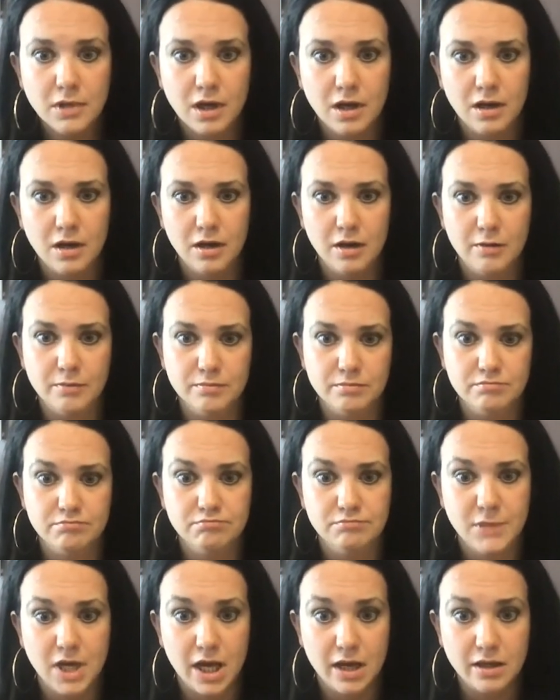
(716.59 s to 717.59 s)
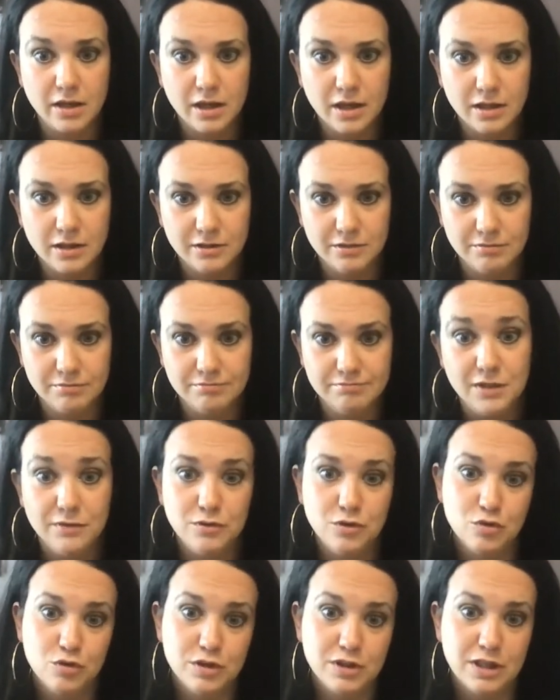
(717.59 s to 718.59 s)
I can give
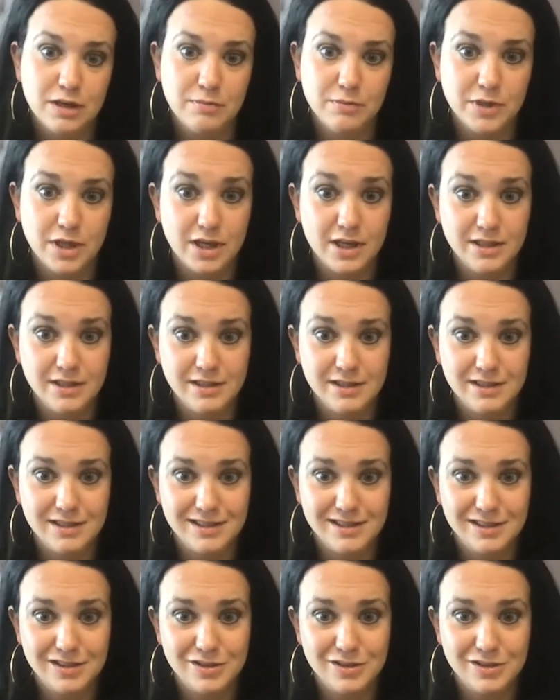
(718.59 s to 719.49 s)
you some nice